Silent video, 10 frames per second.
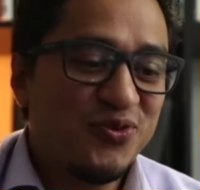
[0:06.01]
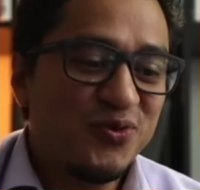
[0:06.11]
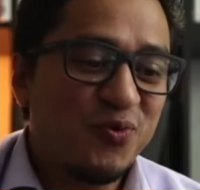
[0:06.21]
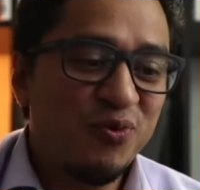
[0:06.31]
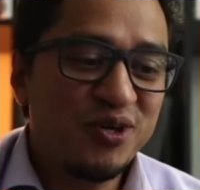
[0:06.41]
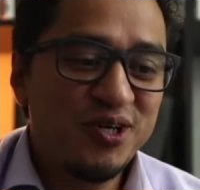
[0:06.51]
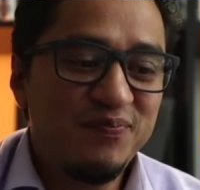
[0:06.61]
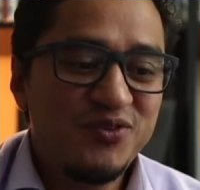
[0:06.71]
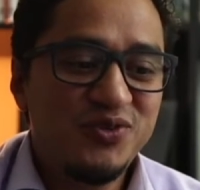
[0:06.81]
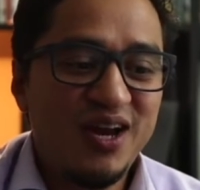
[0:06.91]
third
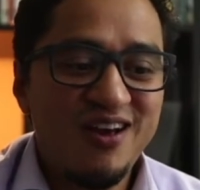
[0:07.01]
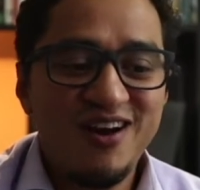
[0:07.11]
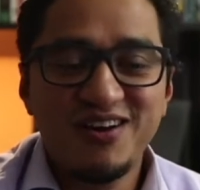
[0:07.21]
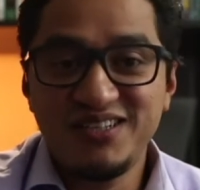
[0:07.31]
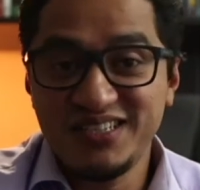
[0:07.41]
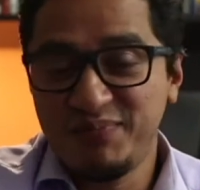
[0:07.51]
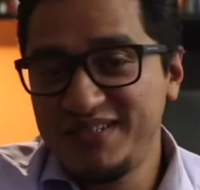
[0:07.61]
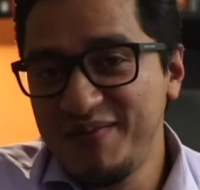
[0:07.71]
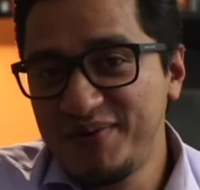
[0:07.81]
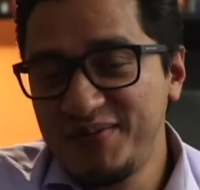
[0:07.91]
quarter, July, August, and
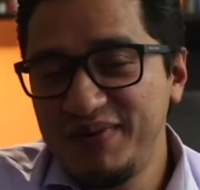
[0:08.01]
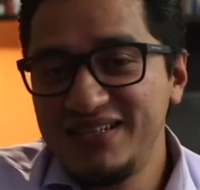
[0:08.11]
September.